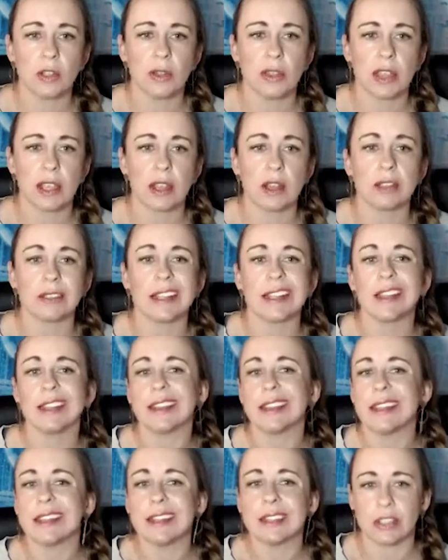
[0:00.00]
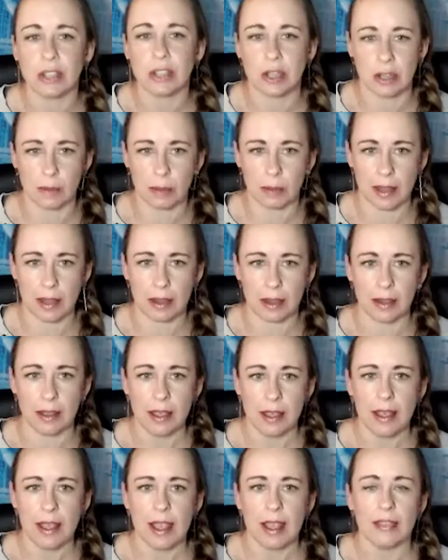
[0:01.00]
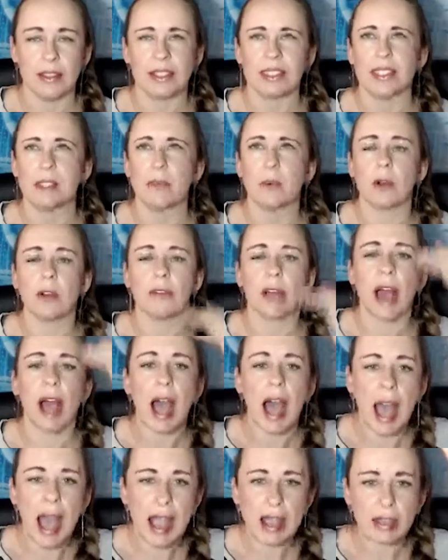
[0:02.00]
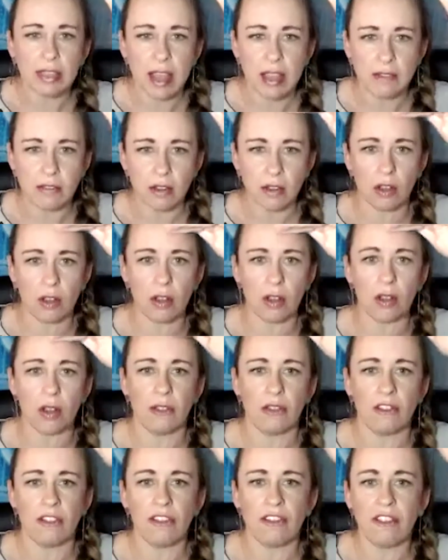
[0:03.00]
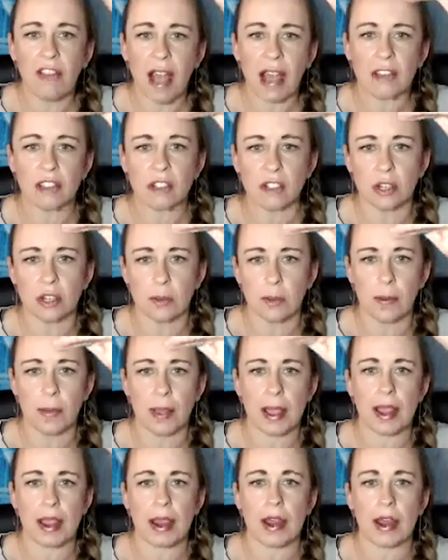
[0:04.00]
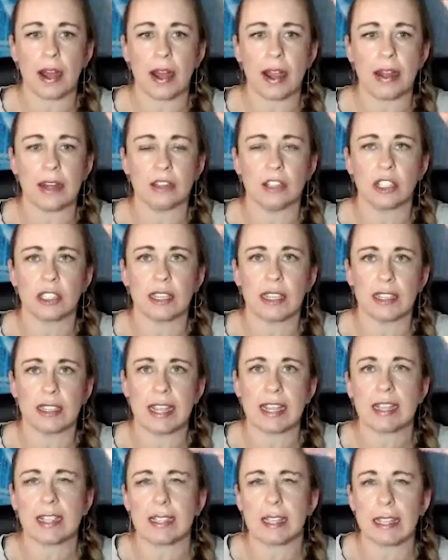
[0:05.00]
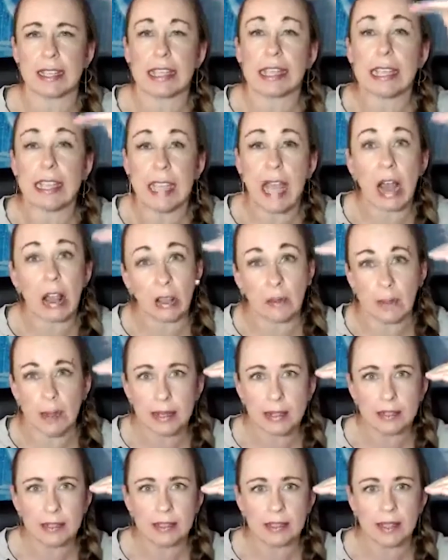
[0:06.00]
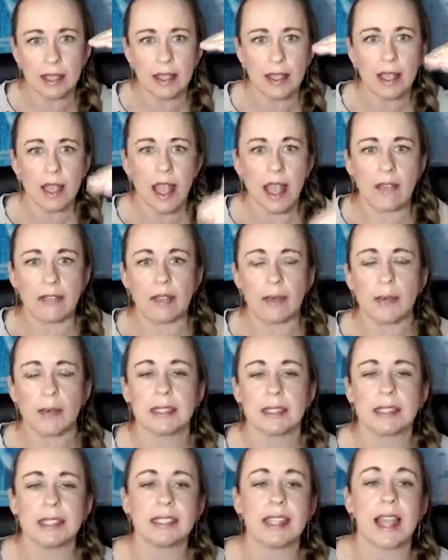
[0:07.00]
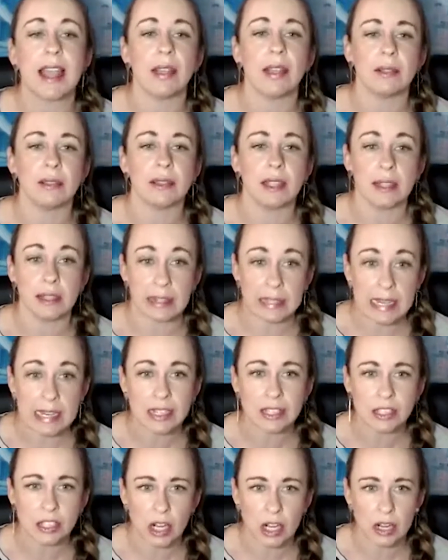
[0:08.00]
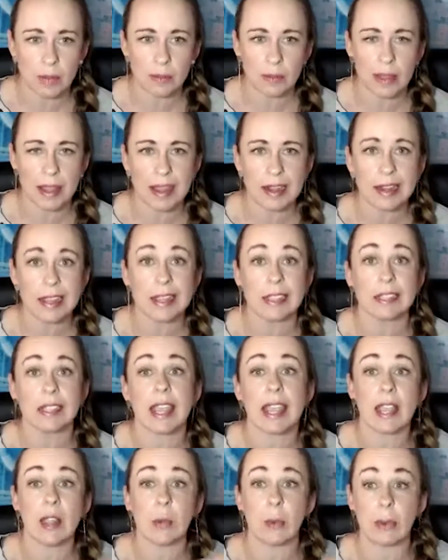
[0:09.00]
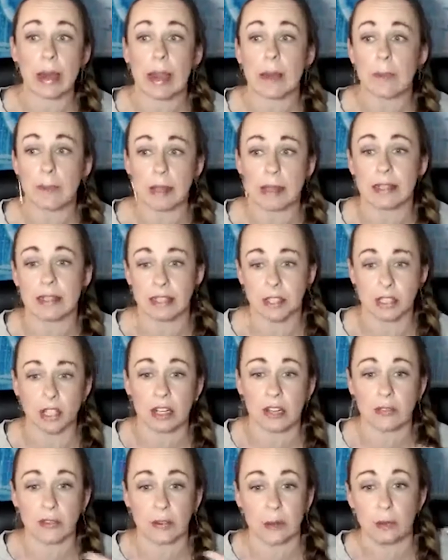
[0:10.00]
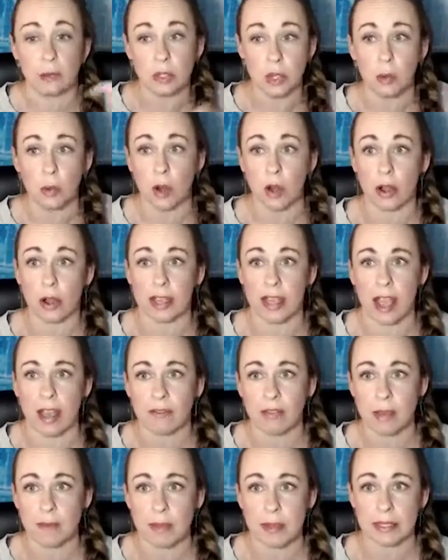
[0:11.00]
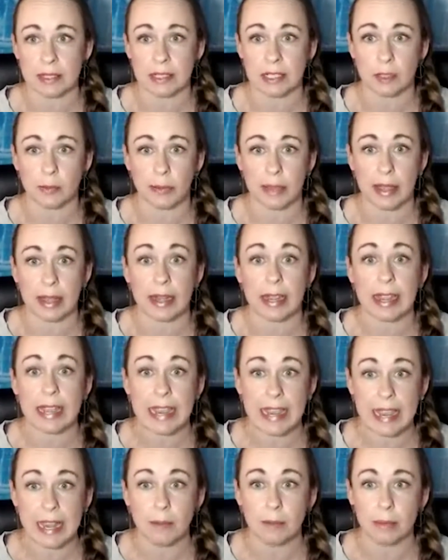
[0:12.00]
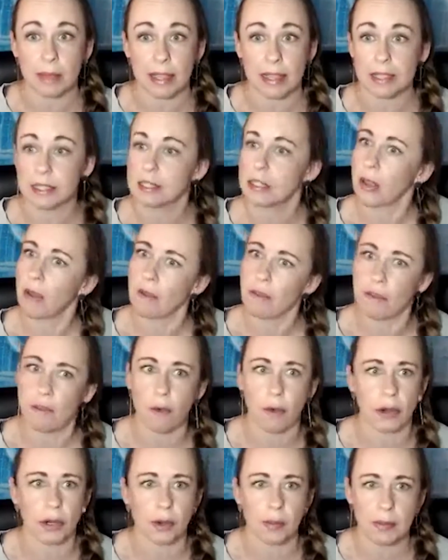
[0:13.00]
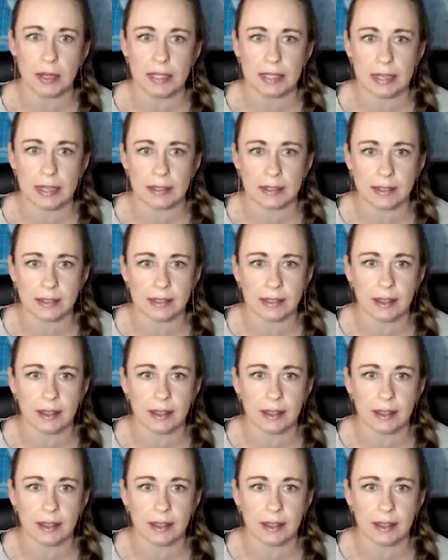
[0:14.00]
a thing called a lean startup plan. And this is more of a high level, faster to prepare, and just contains the key elements of your business. And the lean startup plan is a great place to start if you don't already have a business plan in place for your business.